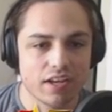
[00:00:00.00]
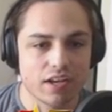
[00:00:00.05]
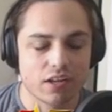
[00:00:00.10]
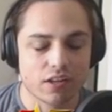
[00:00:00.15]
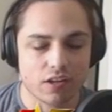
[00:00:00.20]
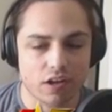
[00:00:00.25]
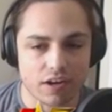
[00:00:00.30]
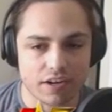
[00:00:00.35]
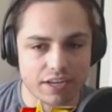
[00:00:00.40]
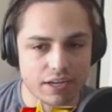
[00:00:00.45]

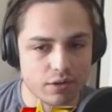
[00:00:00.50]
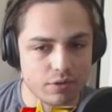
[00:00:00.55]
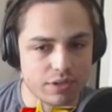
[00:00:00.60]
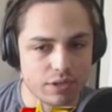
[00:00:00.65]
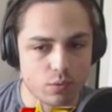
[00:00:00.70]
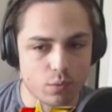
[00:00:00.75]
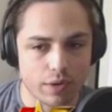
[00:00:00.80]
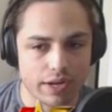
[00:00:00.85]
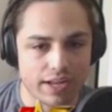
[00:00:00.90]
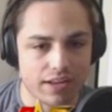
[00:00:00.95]
Claudio
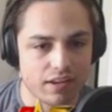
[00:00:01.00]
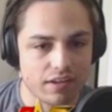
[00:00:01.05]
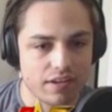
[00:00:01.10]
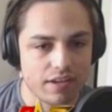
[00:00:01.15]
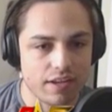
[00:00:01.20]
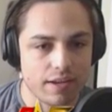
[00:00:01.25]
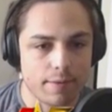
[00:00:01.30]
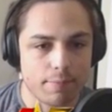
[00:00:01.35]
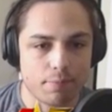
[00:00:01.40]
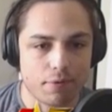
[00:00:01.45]
did well.
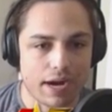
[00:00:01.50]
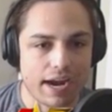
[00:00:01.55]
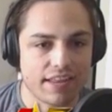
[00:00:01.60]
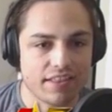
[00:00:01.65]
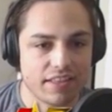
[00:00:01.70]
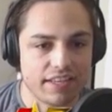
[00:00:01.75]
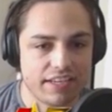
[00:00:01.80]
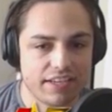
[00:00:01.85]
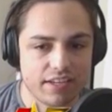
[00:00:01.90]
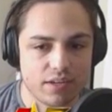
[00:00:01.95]

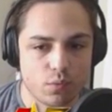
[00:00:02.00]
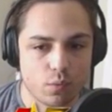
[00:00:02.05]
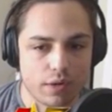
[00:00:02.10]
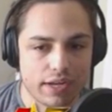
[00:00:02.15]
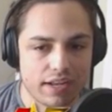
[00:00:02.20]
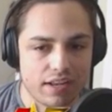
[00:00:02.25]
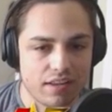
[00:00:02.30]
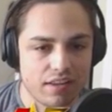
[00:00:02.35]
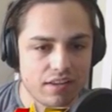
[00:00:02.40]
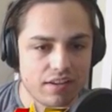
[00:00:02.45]
Bradley did
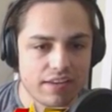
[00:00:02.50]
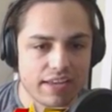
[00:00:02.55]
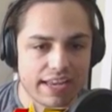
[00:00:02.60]
well.